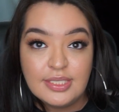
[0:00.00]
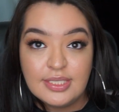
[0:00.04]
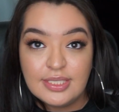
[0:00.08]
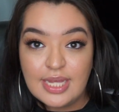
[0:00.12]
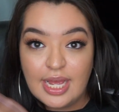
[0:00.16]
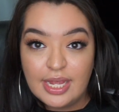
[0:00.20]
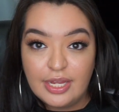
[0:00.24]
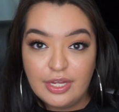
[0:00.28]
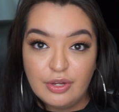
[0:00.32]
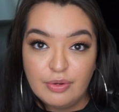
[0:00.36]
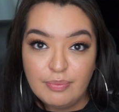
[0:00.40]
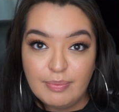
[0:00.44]

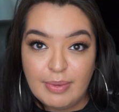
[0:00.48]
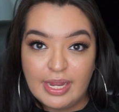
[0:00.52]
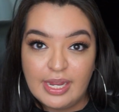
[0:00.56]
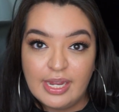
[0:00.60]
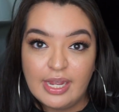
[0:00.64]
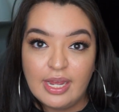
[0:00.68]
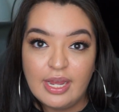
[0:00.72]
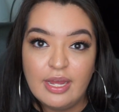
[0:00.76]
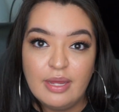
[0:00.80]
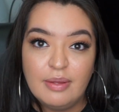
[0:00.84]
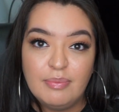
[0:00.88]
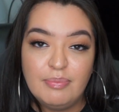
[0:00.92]
set your
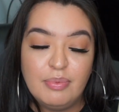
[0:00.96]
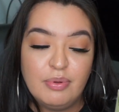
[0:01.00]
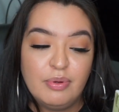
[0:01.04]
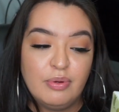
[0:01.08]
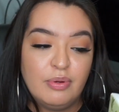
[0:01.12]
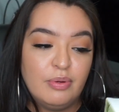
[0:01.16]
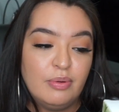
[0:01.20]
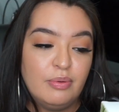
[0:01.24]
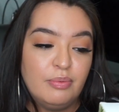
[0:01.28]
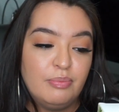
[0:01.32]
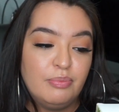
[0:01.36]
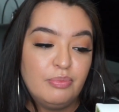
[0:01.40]
makeup
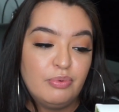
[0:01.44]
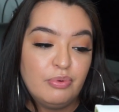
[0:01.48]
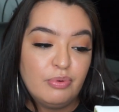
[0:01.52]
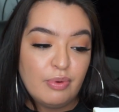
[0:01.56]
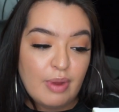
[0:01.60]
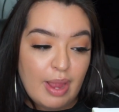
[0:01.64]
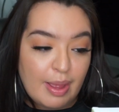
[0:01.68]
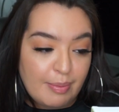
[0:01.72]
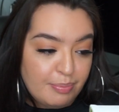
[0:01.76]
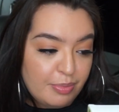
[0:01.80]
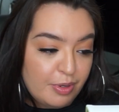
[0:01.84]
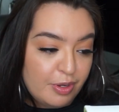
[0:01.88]

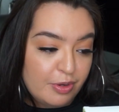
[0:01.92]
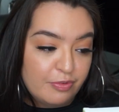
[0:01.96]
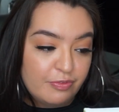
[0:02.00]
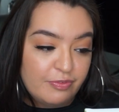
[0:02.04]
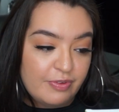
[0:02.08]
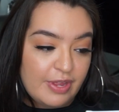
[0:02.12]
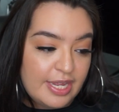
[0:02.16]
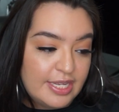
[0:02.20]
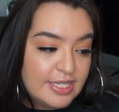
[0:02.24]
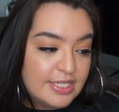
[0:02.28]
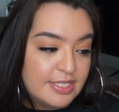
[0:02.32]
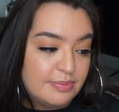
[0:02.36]
prep your
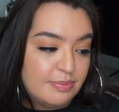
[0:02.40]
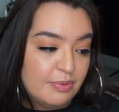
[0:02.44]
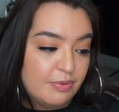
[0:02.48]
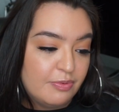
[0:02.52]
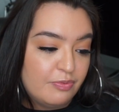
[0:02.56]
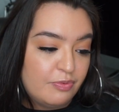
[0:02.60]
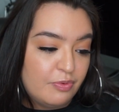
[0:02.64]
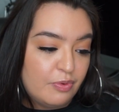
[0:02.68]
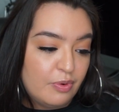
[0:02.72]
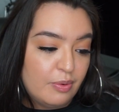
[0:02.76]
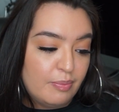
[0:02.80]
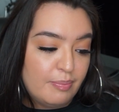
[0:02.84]
face
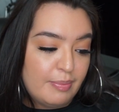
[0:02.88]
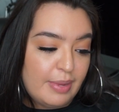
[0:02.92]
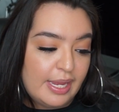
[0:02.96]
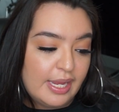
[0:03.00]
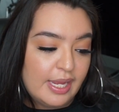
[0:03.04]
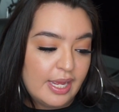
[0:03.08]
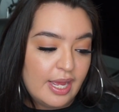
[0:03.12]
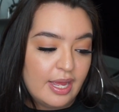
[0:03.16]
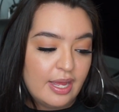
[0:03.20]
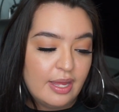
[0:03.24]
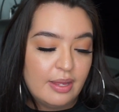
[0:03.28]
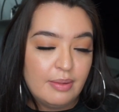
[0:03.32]
before
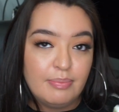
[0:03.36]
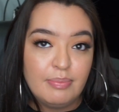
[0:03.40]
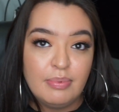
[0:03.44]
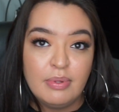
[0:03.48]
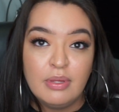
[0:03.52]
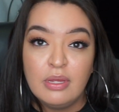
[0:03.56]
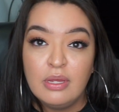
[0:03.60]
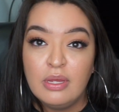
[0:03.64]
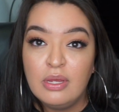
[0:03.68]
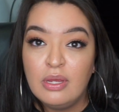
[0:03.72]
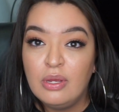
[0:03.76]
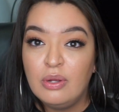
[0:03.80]
makeup
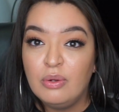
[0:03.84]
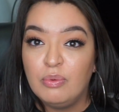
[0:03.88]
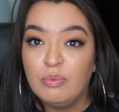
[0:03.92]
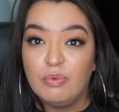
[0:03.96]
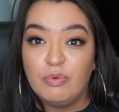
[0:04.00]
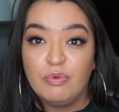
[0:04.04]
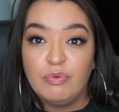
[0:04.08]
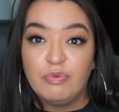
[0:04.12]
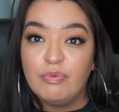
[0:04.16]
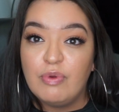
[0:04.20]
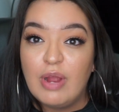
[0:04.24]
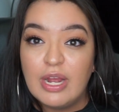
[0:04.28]

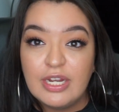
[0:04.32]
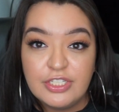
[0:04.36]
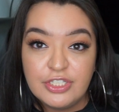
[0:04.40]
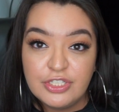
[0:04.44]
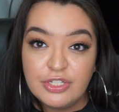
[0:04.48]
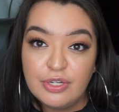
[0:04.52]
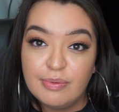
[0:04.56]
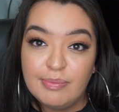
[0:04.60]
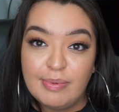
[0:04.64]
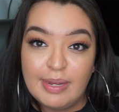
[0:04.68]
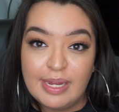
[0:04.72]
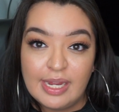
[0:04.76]
refresh
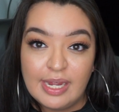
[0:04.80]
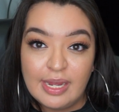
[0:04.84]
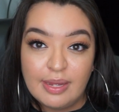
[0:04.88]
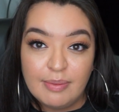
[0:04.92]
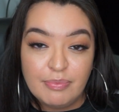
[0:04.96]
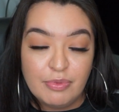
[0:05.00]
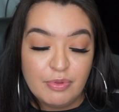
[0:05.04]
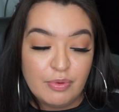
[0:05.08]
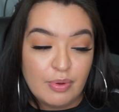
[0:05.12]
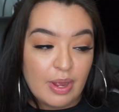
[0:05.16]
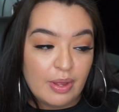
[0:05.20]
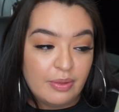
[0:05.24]
your
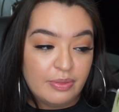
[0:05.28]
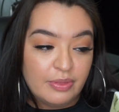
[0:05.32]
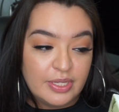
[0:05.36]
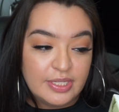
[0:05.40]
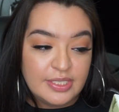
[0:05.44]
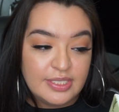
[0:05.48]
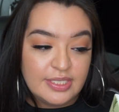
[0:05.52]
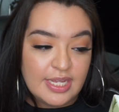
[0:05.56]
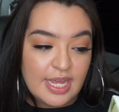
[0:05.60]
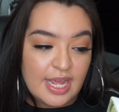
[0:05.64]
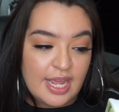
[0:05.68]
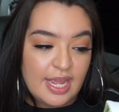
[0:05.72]
makeup throughout the
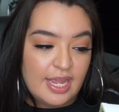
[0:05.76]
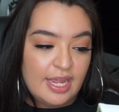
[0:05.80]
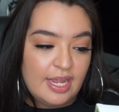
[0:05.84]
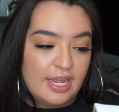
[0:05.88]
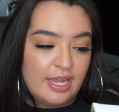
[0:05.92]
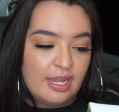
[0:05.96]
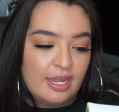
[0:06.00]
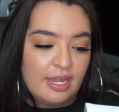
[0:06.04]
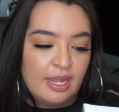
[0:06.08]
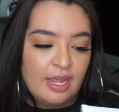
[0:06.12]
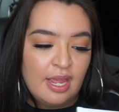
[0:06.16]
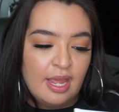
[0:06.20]

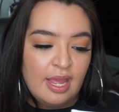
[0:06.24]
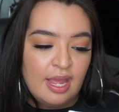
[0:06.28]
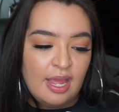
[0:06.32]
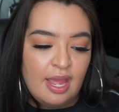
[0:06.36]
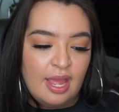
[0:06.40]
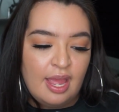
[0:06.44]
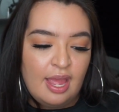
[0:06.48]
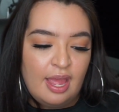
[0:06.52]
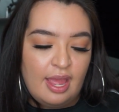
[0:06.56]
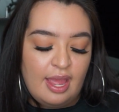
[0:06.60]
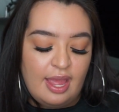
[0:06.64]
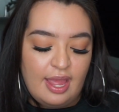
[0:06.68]
day
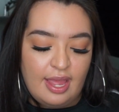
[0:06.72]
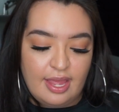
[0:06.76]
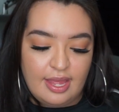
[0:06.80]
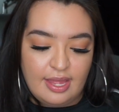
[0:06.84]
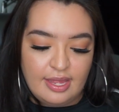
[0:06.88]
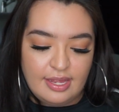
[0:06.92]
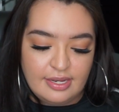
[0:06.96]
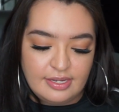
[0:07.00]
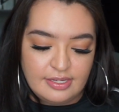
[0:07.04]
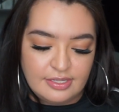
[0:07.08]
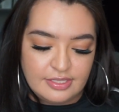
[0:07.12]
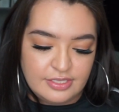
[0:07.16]

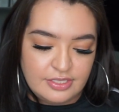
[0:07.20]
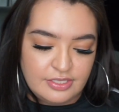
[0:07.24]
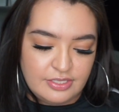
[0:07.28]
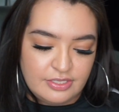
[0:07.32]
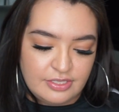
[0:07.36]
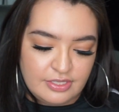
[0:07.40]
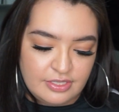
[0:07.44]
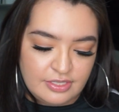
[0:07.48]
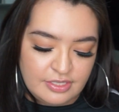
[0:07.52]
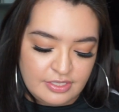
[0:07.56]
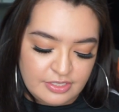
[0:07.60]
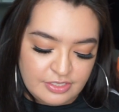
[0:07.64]
and
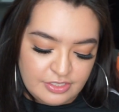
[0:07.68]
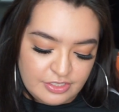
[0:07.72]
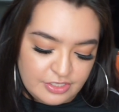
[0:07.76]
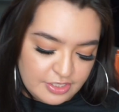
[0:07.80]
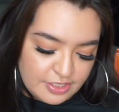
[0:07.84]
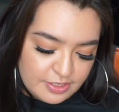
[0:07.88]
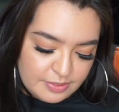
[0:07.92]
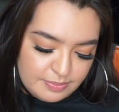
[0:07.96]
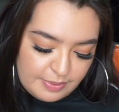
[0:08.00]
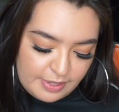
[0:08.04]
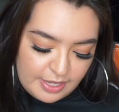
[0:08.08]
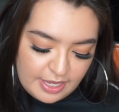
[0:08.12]

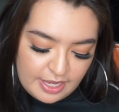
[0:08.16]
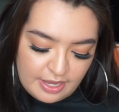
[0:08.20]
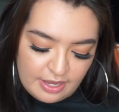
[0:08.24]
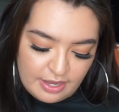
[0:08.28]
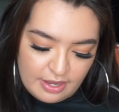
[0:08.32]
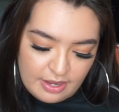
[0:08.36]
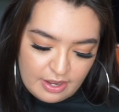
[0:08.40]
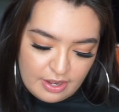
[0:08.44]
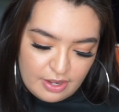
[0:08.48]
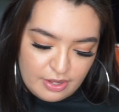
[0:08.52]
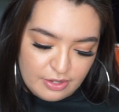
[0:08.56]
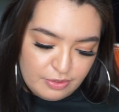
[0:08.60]
just be
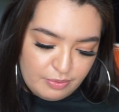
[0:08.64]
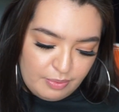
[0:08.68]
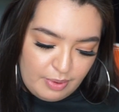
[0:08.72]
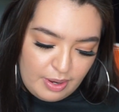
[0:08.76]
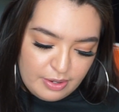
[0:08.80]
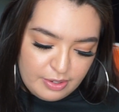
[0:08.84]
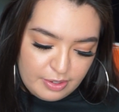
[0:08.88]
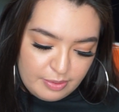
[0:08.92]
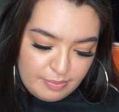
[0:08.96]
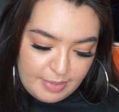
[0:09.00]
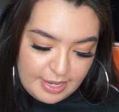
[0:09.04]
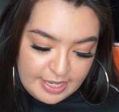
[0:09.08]
all
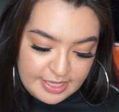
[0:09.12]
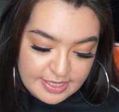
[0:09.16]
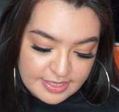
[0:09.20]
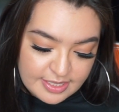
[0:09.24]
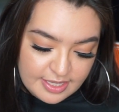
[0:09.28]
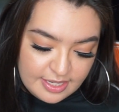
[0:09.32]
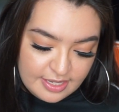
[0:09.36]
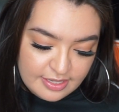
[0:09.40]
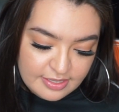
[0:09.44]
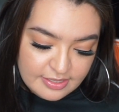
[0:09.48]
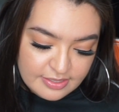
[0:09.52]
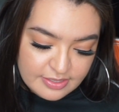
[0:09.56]
around
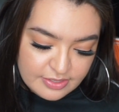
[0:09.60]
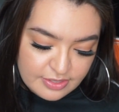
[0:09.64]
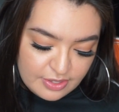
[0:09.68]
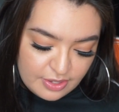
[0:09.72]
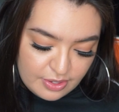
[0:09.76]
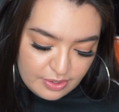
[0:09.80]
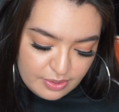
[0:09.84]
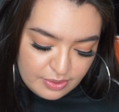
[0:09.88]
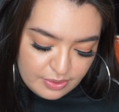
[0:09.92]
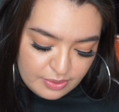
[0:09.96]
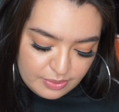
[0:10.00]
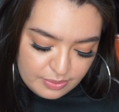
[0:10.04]
amazing.
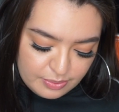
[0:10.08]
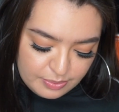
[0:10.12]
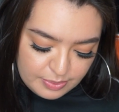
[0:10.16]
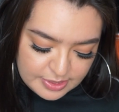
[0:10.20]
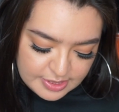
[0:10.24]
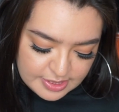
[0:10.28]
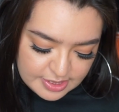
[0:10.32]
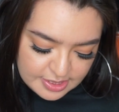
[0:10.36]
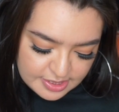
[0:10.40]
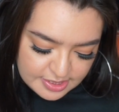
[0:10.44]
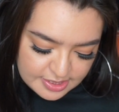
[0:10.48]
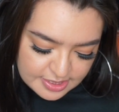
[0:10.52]
So
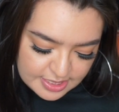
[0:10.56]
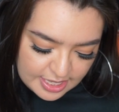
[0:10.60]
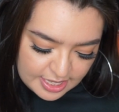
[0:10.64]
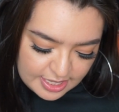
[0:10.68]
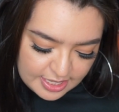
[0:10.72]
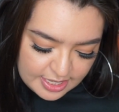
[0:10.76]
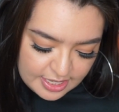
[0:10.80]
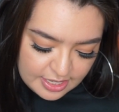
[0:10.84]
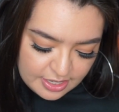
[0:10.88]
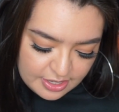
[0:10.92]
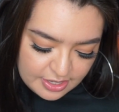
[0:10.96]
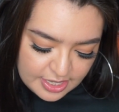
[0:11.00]
what's it say
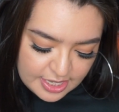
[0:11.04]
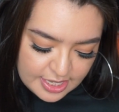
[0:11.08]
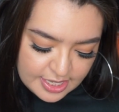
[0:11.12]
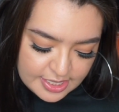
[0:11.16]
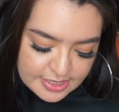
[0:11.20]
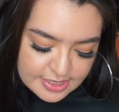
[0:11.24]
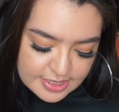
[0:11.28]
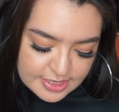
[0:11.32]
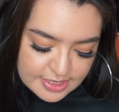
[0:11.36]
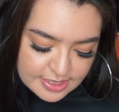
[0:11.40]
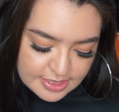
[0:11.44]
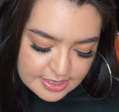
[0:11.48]
here?
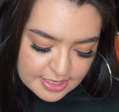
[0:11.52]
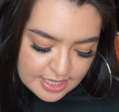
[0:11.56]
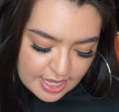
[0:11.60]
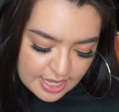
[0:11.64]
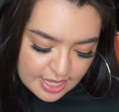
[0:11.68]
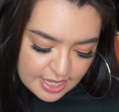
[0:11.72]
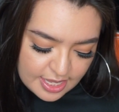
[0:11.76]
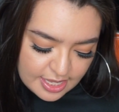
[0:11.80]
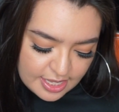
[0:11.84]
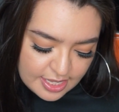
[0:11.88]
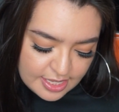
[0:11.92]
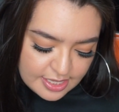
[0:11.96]
It
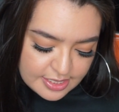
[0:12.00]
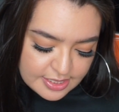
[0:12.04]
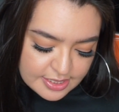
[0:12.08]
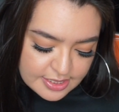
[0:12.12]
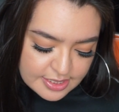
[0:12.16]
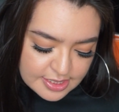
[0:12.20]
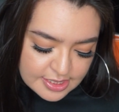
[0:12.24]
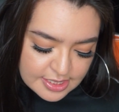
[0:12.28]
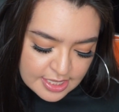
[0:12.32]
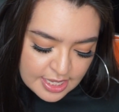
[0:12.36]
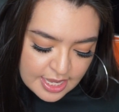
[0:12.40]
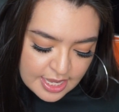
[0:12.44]
says